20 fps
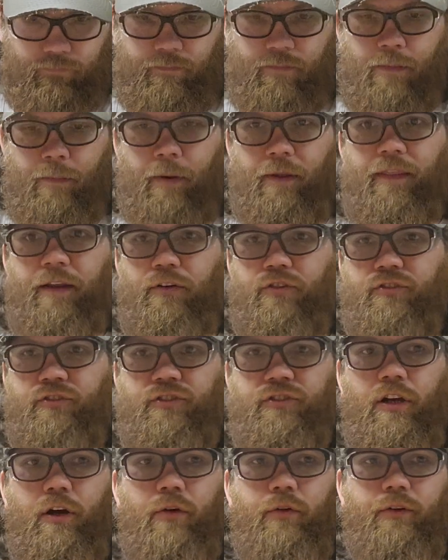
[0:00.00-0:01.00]
But they're
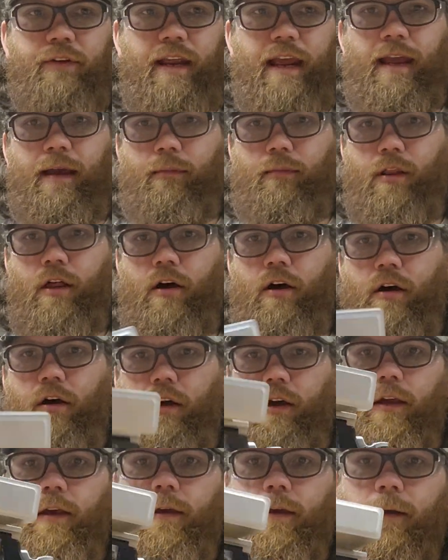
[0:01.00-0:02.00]
so damn
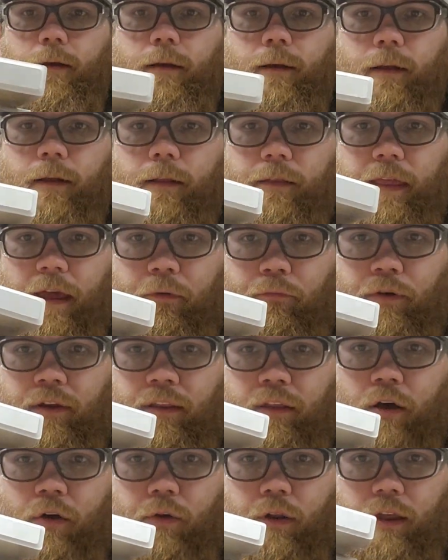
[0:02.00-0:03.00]
long that
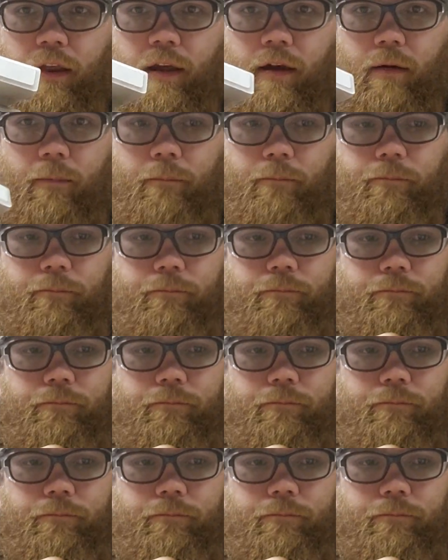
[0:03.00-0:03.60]
reloading them